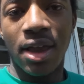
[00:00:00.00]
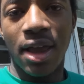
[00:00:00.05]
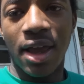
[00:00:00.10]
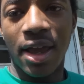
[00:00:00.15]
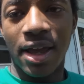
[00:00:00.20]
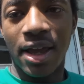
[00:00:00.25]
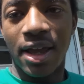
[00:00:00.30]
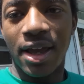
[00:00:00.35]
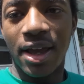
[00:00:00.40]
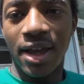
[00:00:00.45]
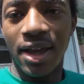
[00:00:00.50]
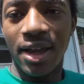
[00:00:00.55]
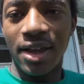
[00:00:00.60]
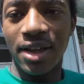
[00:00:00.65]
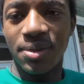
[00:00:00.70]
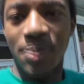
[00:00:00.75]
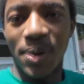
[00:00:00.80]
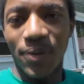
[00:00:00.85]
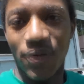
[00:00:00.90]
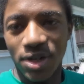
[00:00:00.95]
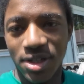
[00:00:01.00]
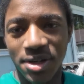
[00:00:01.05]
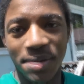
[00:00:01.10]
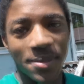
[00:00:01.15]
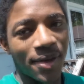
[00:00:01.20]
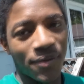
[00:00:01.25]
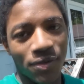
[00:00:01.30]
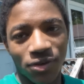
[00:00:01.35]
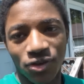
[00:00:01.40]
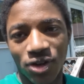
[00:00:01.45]
Like, it's my first
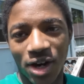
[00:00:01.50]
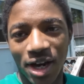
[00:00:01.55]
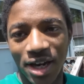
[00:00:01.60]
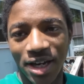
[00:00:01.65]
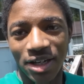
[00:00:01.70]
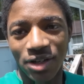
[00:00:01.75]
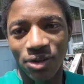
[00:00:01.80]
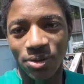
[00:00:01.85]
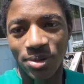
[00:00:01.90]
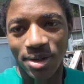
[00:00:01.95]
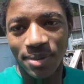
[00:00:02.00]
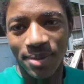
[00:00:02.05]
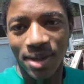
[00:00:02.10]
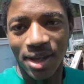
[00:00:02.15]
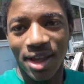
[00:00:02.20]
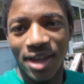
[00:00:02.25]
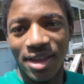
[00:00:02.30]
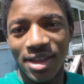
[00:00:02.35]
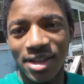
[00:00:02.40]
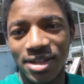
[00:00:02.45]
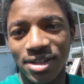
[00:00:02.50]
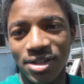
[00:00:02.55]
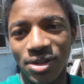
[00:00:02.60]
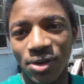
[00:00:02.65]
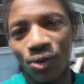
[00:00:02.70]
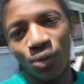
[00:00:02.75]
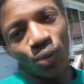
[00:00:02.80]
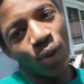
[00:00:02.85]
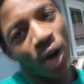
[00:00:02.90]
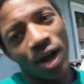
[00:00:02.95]
time I ever tried to do something like this,
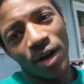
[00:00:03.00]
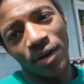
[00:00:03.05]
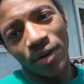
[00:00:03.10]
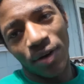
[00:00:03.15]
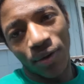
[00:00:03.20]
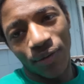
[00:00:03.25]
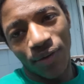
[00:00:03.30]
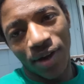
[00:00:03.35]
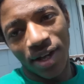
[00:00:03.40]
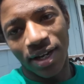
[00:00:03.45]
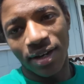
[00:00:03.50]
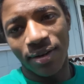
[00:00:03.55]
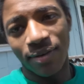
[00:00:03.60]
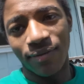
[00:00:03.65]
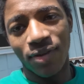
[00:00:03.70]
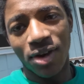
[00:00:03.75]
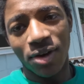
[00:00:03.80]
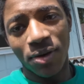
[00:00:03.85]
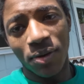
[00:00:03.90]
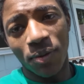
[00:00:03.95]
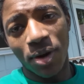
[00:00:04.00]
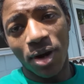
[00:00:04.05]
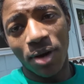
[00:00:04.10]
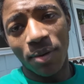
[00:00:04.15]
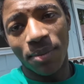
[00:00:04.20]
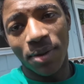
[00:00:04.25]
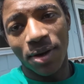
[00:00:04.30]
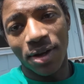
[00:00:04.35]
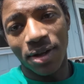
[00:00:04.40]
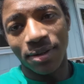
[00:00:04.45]
so I don't know if I did very
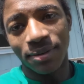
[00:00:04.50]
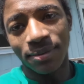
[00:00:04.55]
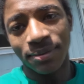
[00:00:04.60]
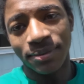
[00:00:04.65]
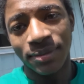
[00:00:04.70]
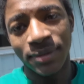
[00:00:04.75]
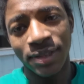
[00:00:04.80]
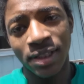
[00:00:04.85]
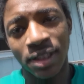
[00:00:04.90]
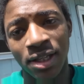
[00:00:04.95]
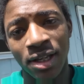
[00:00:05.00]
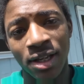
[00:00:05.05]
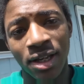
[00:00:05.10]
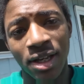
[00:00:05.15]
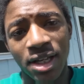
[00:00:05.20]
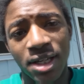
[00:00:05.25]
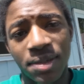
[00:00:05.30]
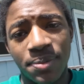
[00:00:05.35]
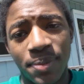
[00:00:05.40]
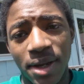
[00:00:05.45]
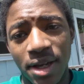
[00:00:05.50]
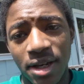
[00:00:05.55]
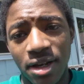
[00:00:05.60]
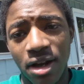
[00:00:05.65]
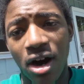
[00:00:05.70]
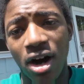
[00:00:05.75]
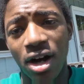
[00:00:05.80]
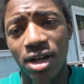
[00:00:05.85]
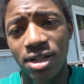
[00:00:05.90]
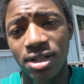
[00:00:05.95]
well, but it's
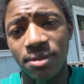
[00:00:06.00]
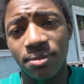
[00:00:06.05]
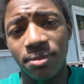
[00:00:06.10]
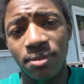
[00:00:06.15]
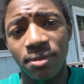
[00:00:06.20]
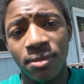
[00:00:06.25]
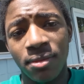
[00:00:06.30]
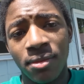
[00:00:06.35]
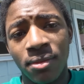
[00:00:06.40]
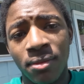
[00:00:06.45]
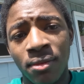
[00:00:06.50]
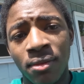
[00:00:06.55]
been awesome.